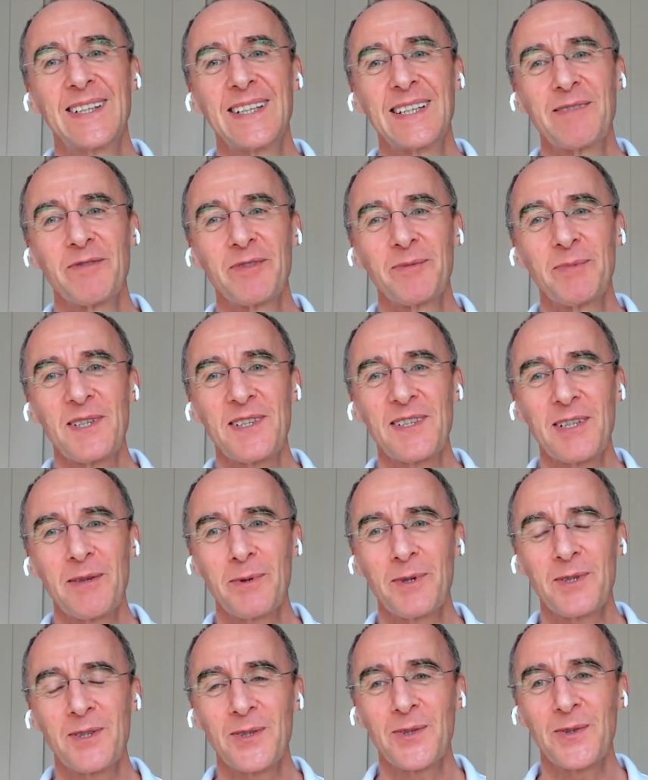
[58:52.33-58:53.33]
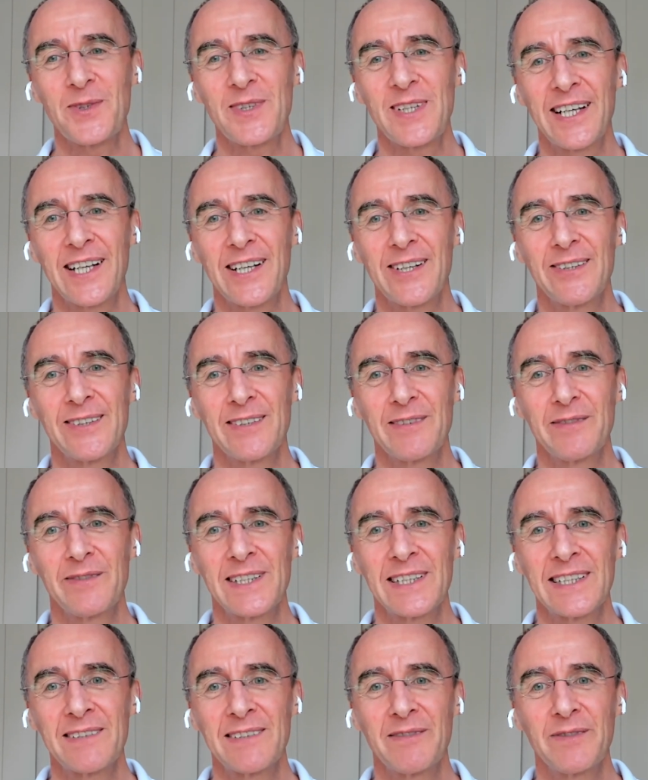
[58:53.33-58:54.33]
the infamous saber tooth tiger, the
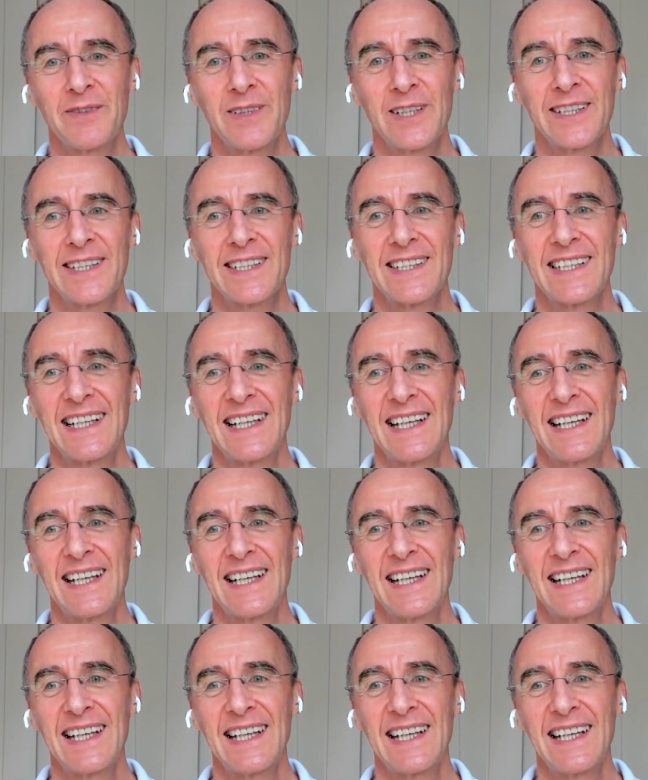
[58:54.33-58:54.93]
fight and flight